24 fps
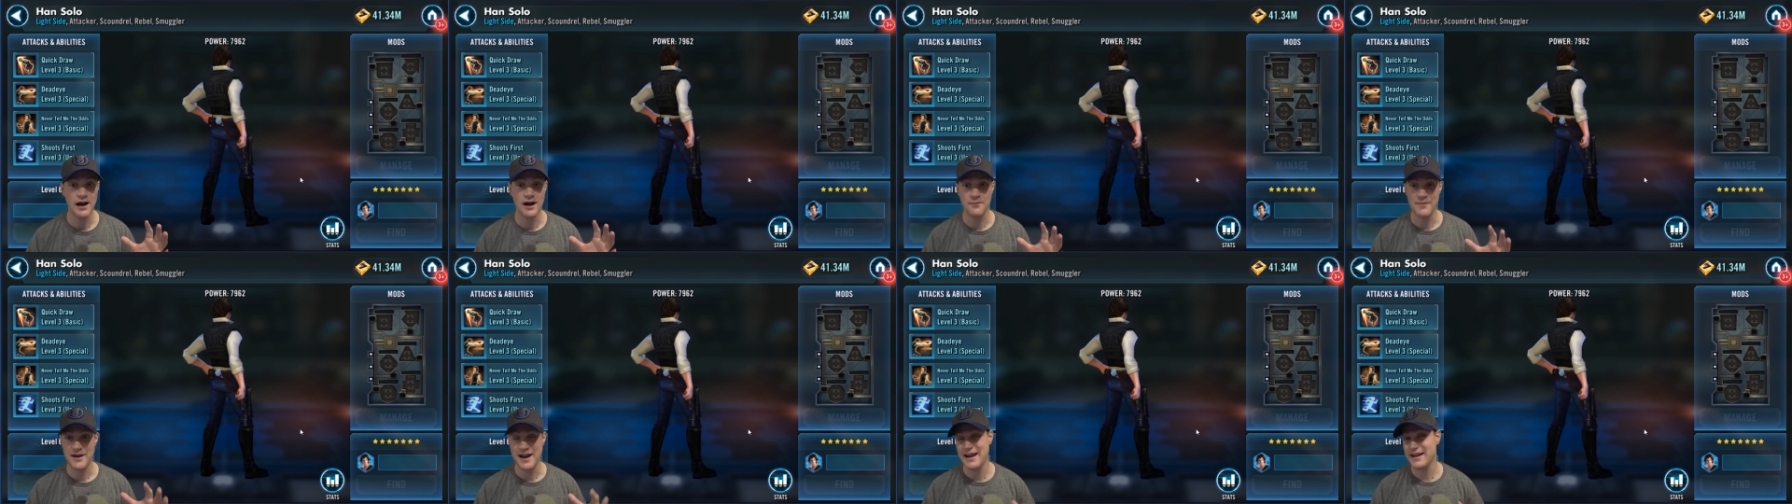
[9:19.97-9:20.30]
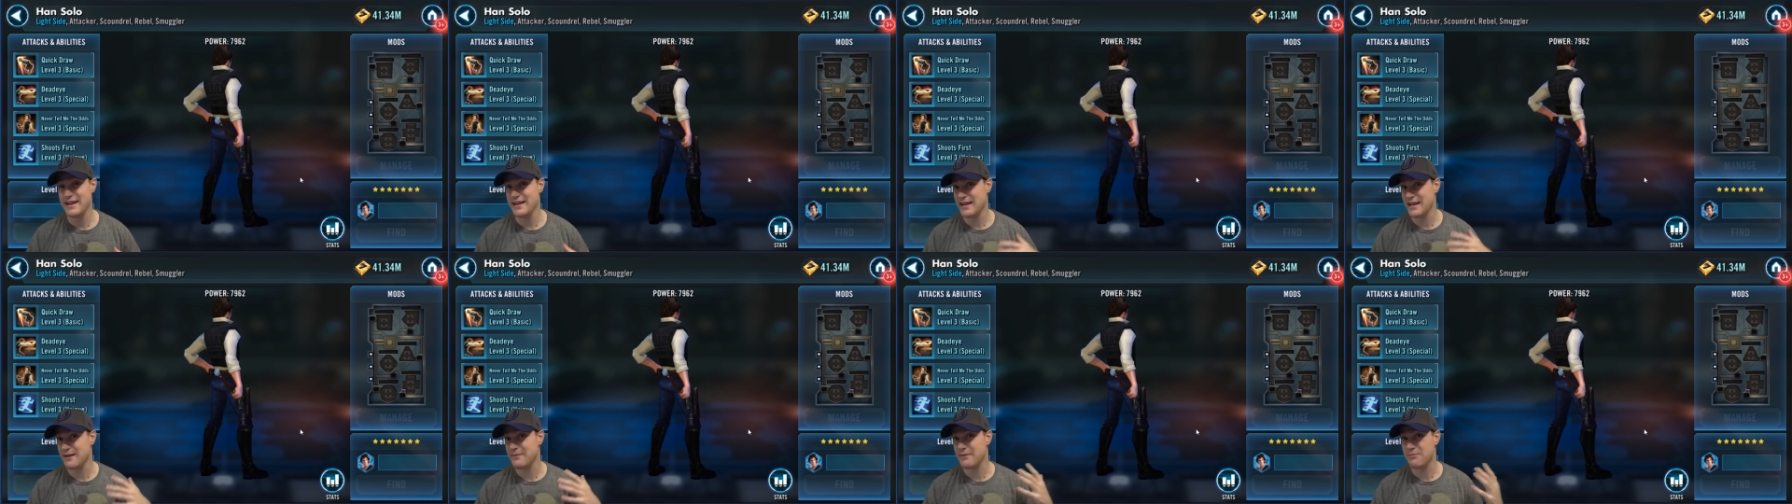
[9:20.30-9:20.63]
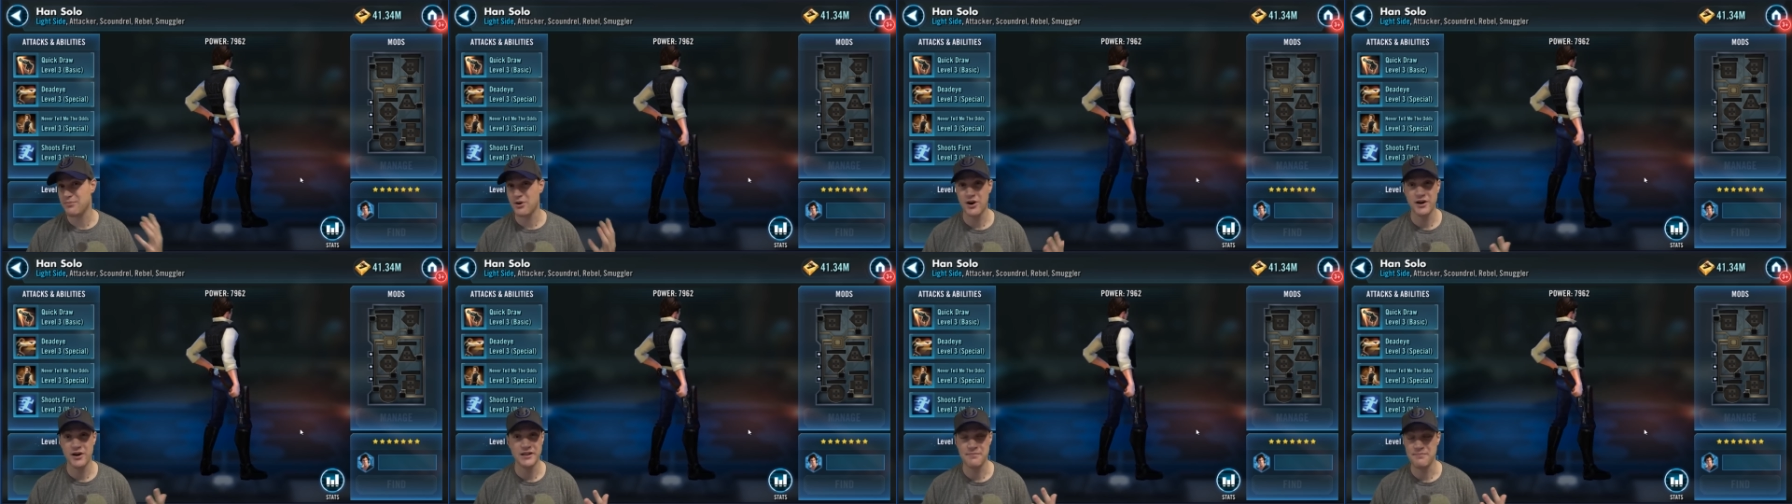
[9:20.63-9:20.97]
Um, and he can be
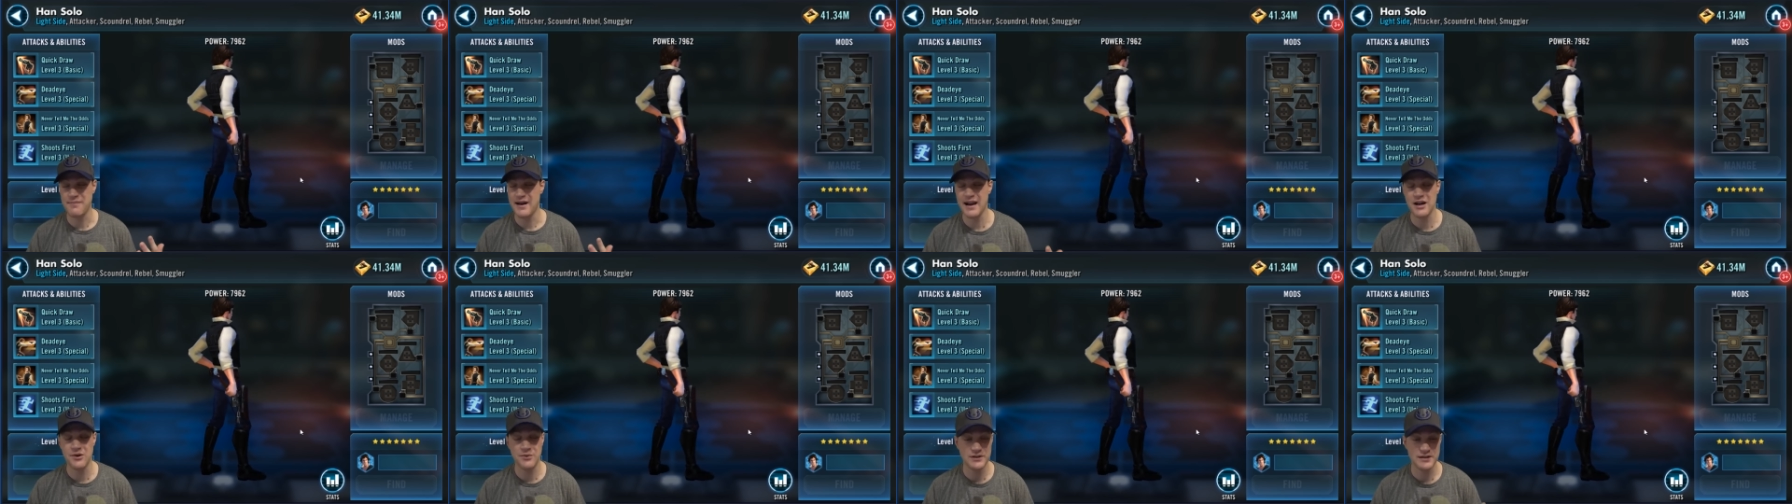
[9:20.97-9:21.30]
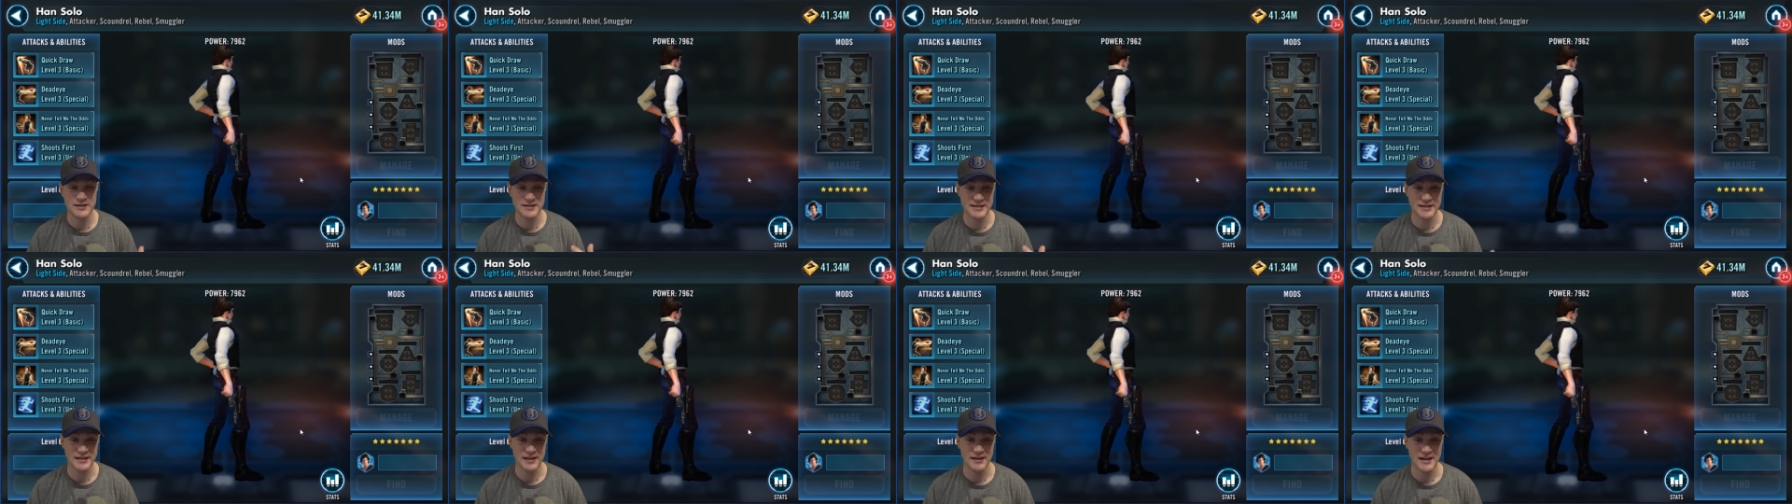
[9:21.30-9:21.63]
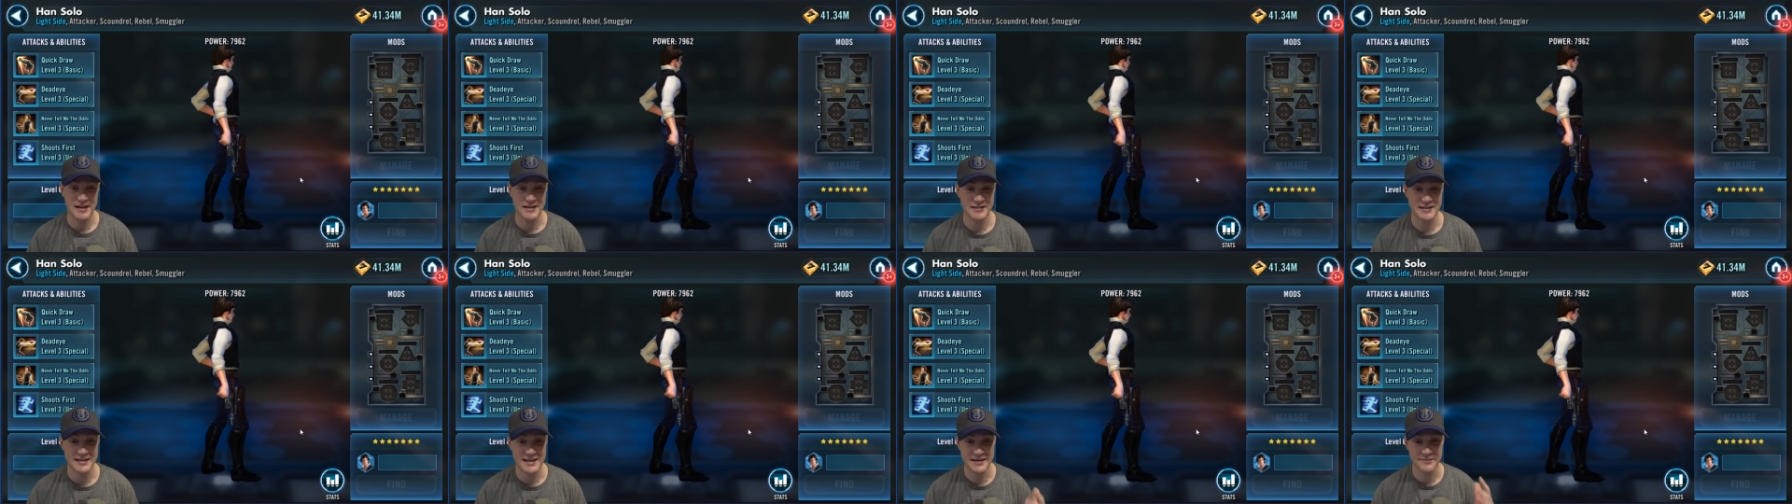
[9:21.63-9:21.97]
part of the meta with the
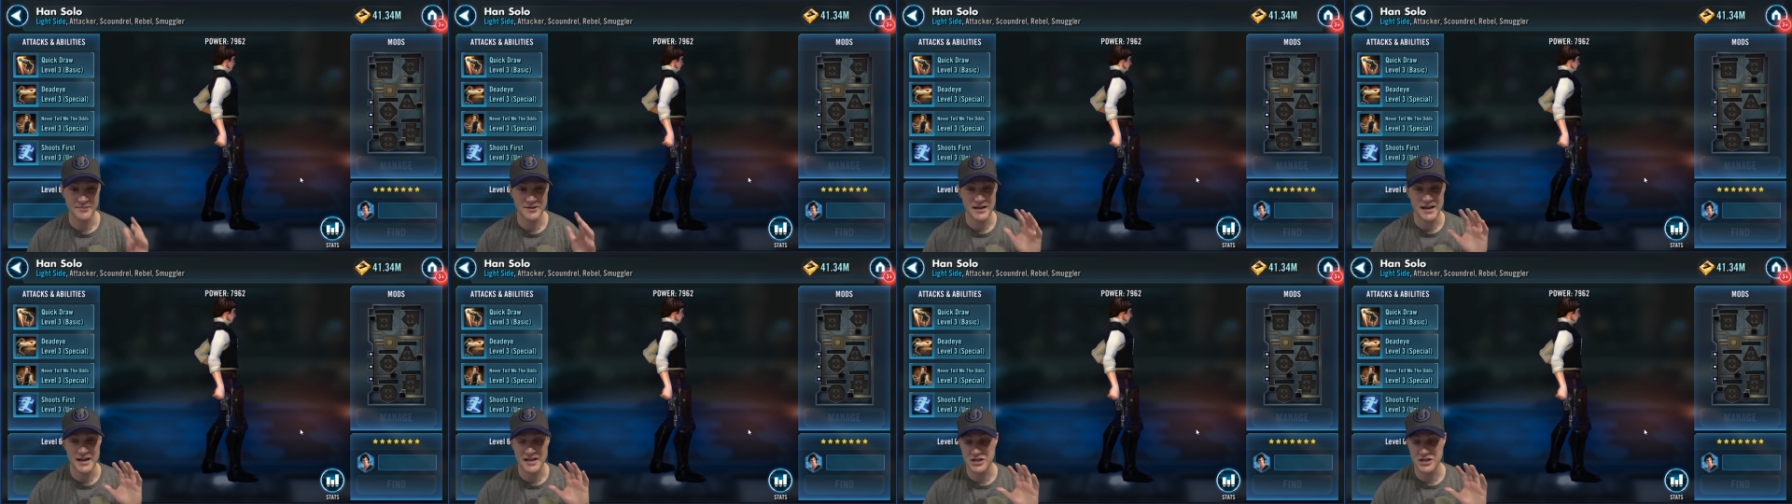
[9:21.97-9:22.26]
CLS team.